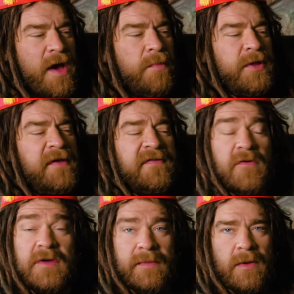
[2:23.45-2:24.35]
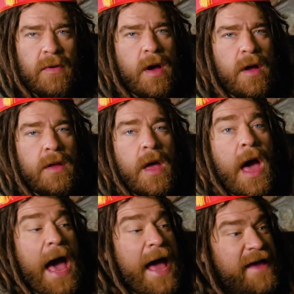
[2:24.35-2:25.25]
"Please don't get me wrong.
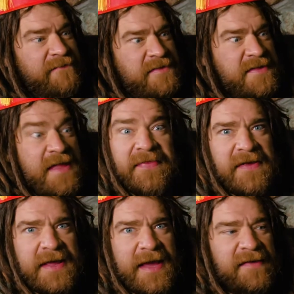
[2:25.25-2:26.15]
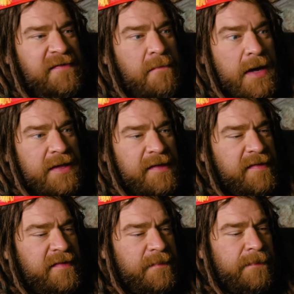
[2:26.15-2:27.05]
I have nothing against
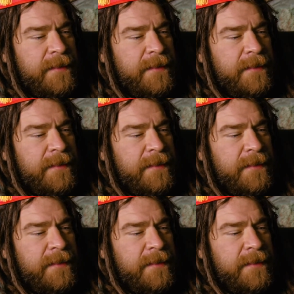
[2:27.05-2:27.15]
monkeys.